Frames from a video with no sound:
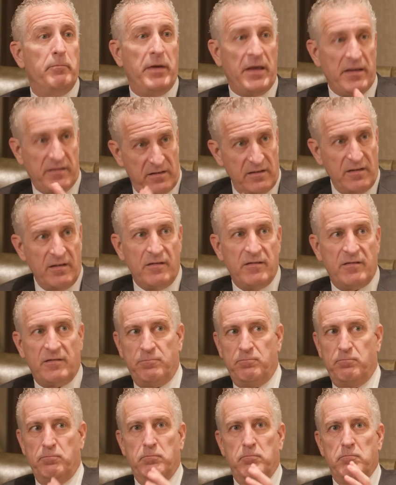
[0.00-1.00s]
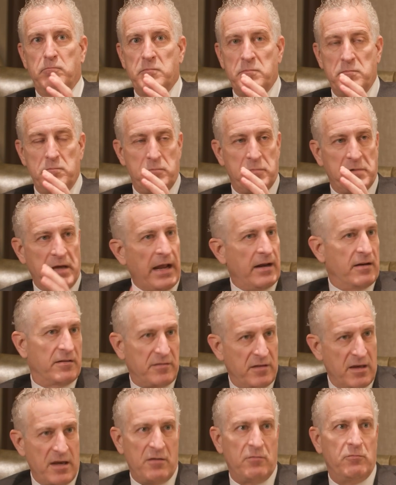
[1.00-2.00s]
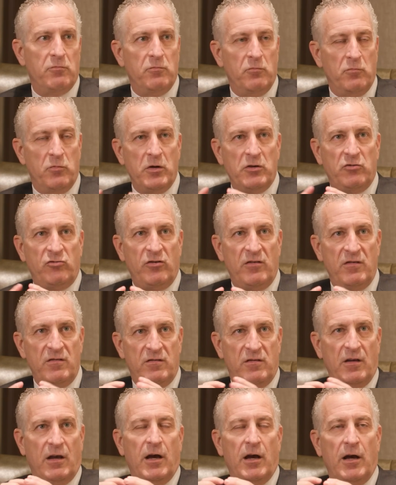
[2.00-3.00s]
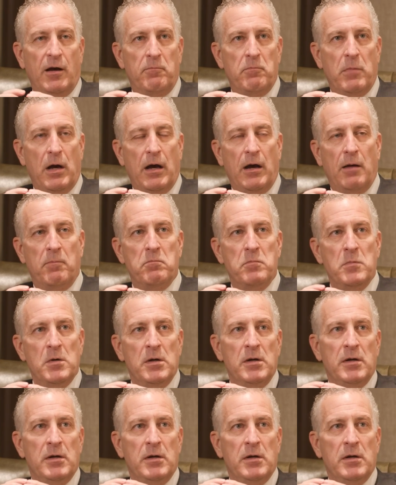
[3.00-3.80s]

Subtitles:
business kind of thing, which is the